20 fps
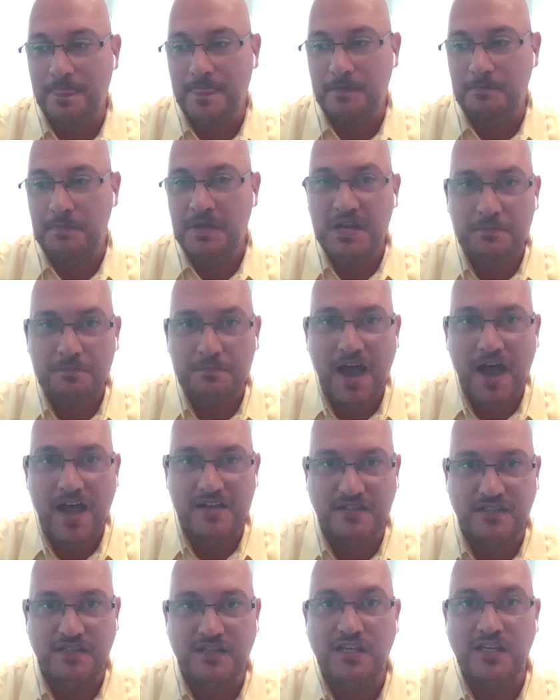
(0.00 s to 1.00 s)

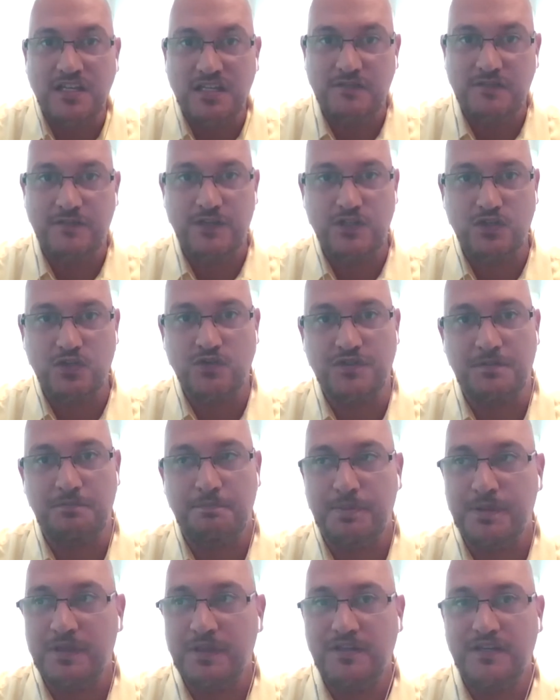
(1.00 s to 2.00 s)
minimize an individual's
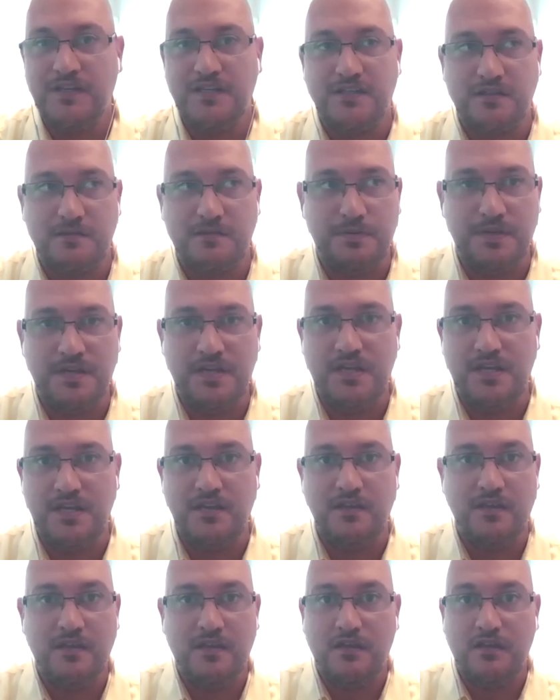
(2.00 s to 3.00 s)
ability to
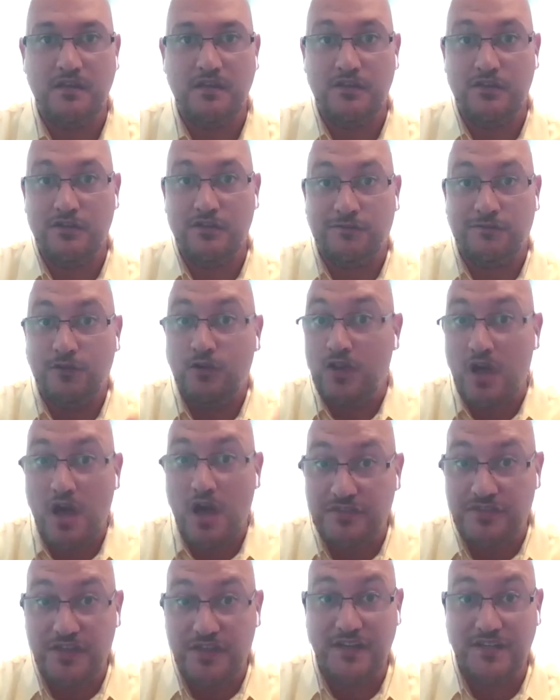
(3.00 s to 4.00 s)
be their full
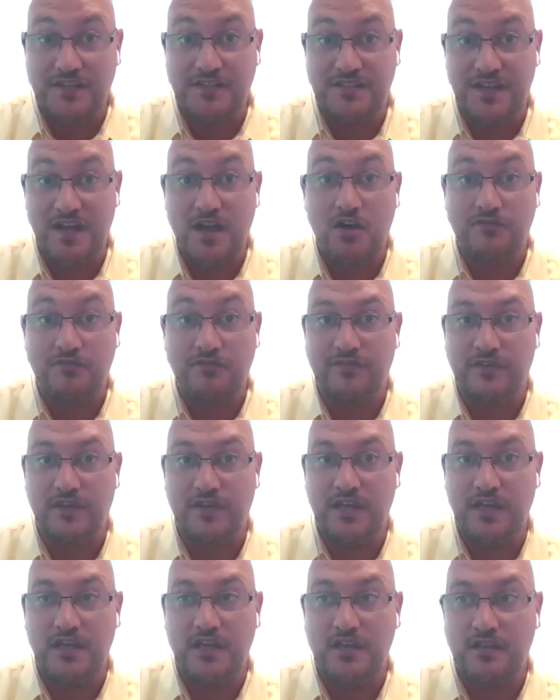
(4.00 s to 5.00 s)
authentic self
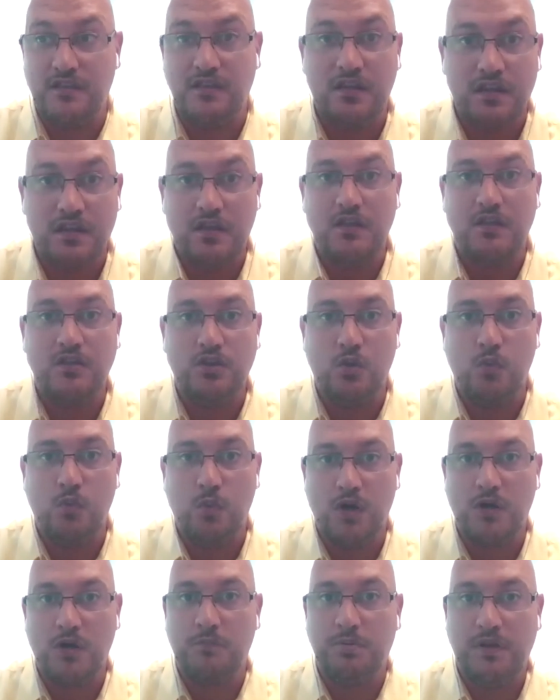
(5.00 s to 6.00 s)
in the
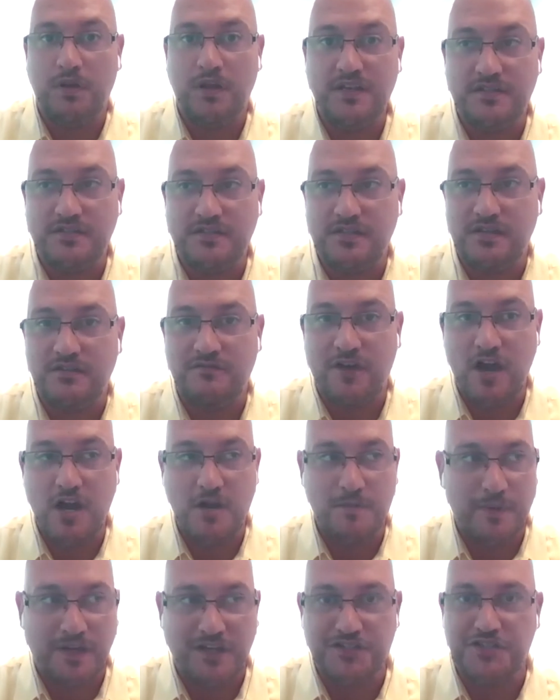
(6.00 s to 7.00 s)
workplace
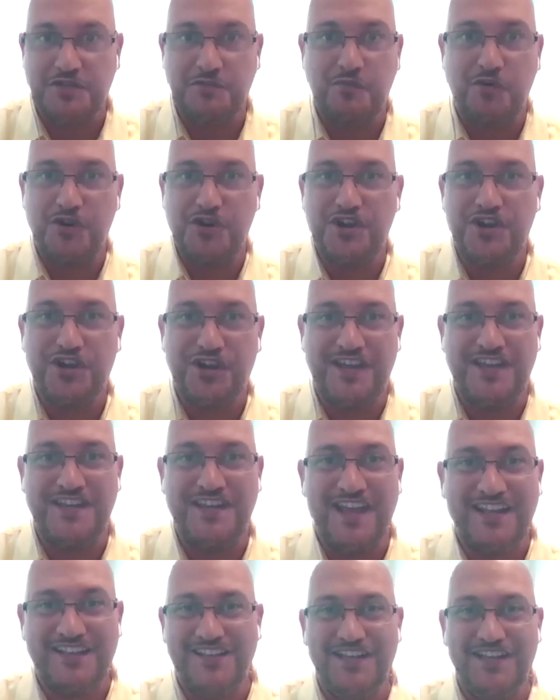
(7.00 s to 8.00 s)
environment, because the more you're
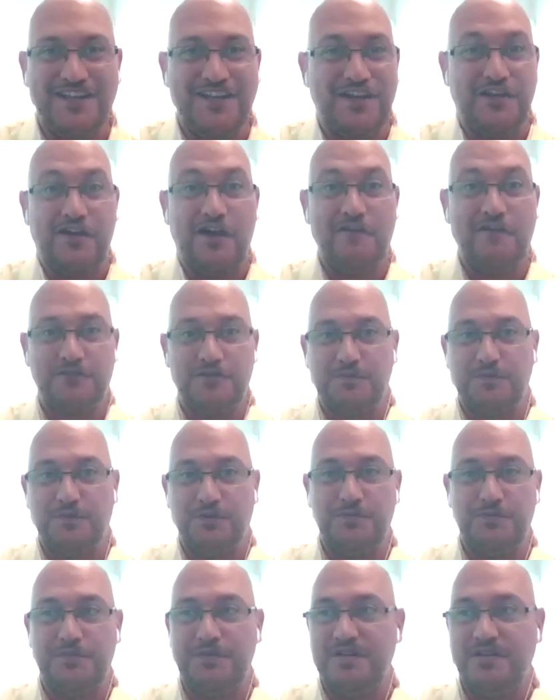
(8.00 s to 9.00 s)
connected and comfortable
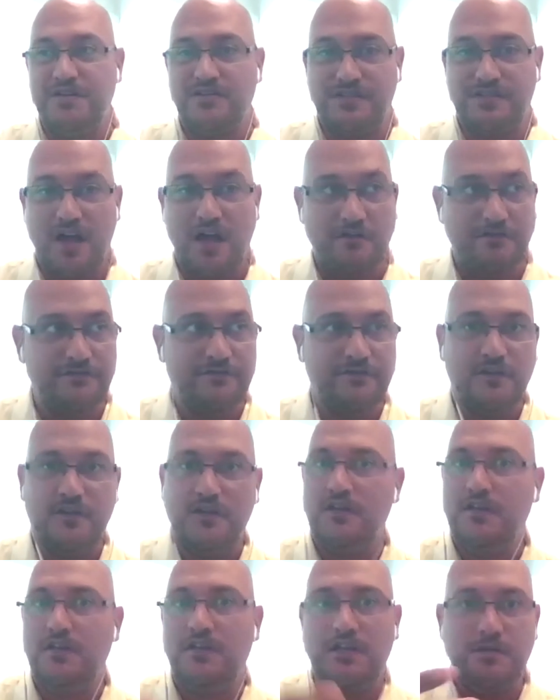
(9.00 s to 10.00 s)
to be yourself,
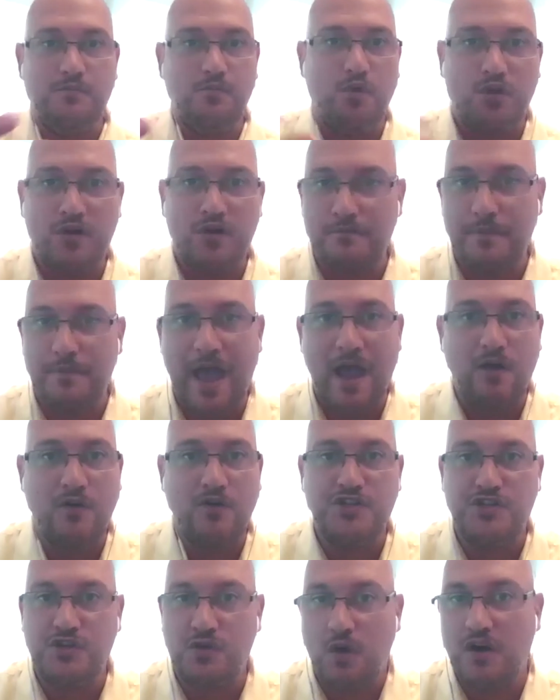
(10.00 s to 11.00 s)
the more
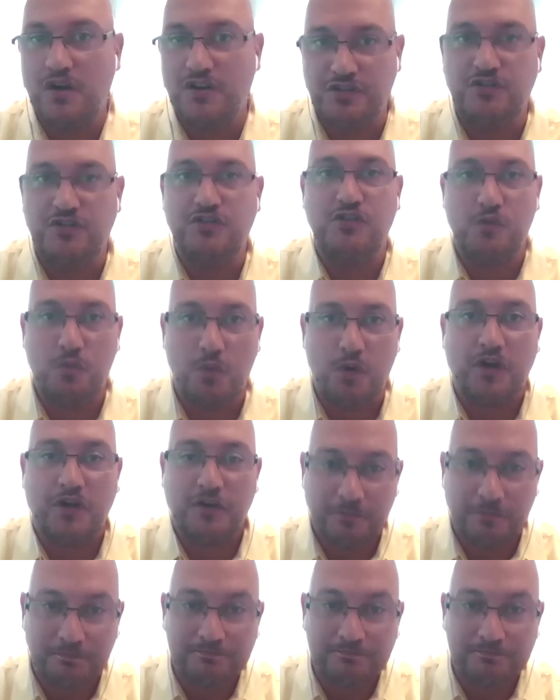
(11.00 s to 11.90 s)
empowered you are to do the work.